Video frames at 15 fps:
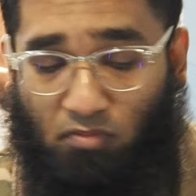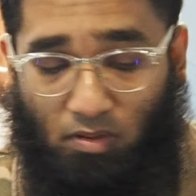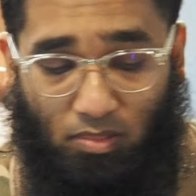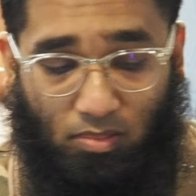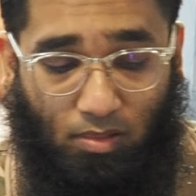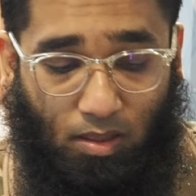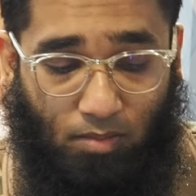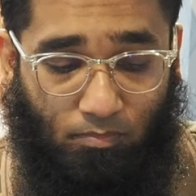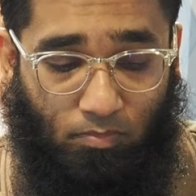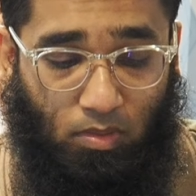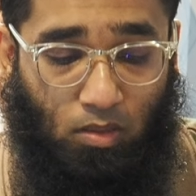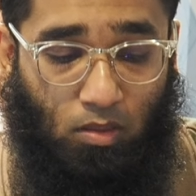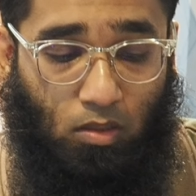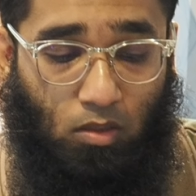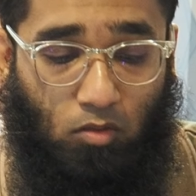first time,
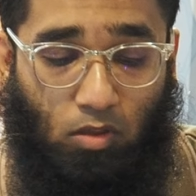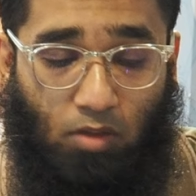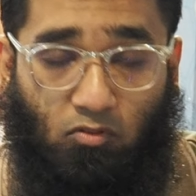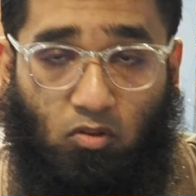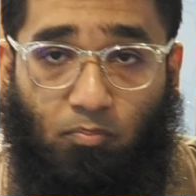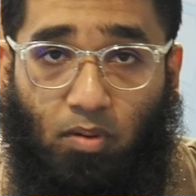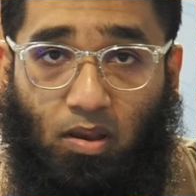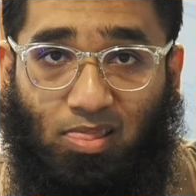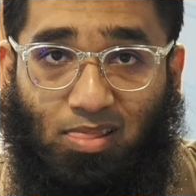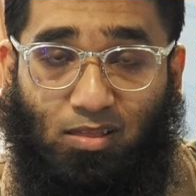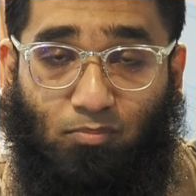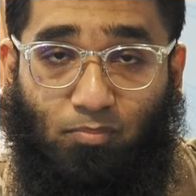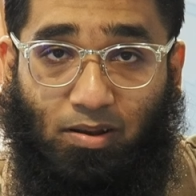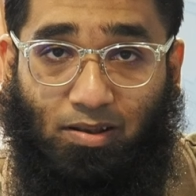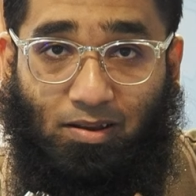you have to press this
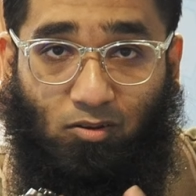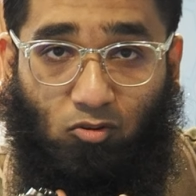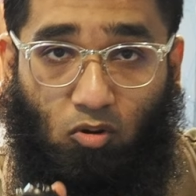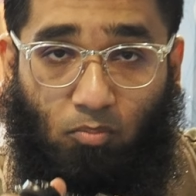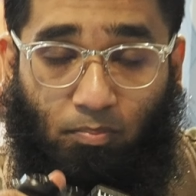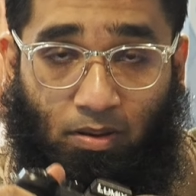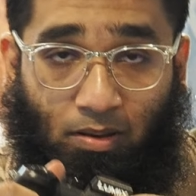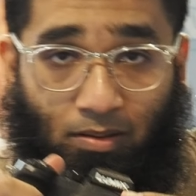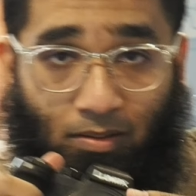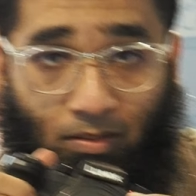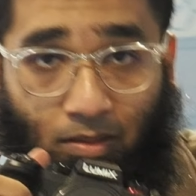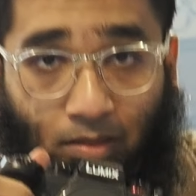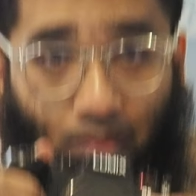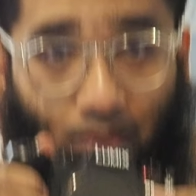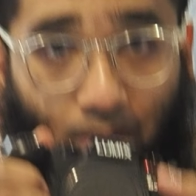button to open.
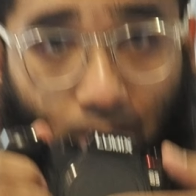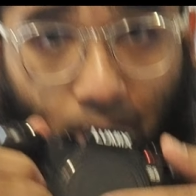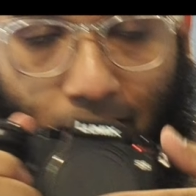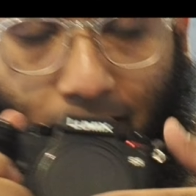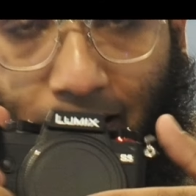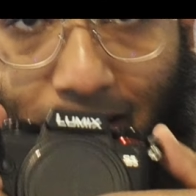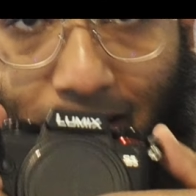The